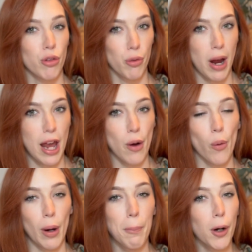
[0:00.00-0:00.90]
gray or
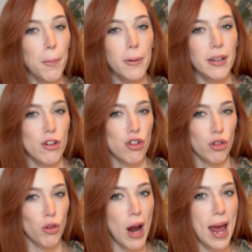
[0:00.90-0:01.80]
a purplish
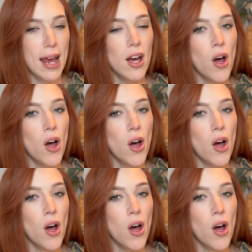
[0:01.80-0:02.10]
gray,